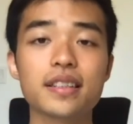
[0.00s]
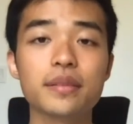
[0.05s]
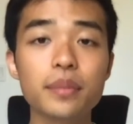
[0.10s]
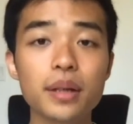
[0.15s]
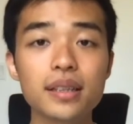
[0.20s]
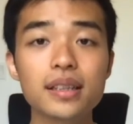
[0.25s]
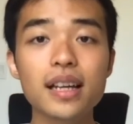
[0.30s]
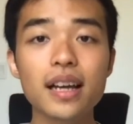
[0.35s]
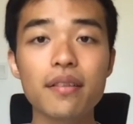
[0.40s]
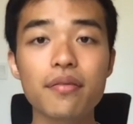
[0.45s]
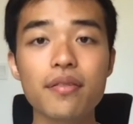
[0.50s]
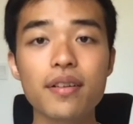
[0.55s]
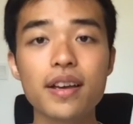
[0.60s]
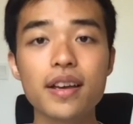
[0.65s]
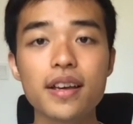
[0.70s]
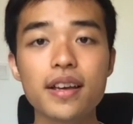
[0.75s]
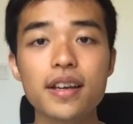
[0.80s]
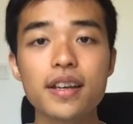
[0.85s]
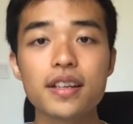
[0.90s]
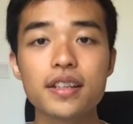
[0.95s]
in my life.
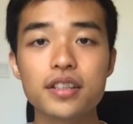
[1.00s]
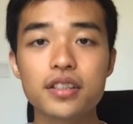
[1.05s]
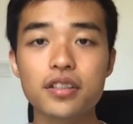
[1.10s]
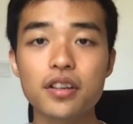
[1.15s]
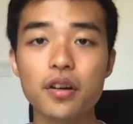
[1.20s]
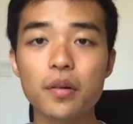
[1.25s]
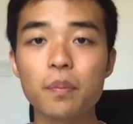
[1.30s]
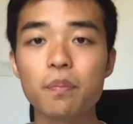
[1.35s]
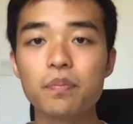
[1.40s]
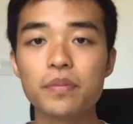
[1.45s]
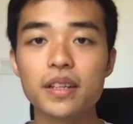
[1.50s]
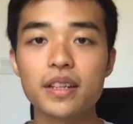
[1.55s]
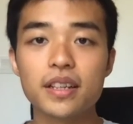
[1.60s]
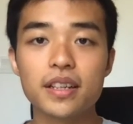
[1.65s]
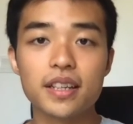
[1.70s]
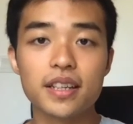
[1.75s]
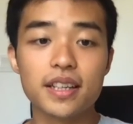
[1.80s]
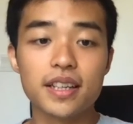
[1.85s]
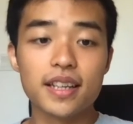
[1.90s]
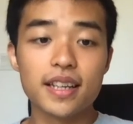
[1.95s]
So
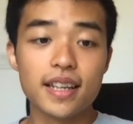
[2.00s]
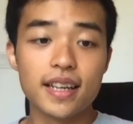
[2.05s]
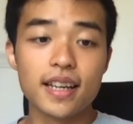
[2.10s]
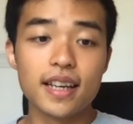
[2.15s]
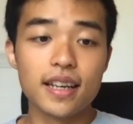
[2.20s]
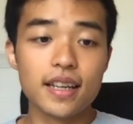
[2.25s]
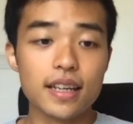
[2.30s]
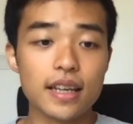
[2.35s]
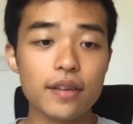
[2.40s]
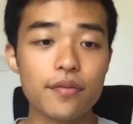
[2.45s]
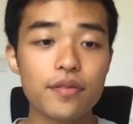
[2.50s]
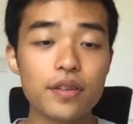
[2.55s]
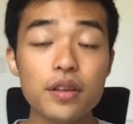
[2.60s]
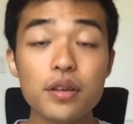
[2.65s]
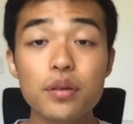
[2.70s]
if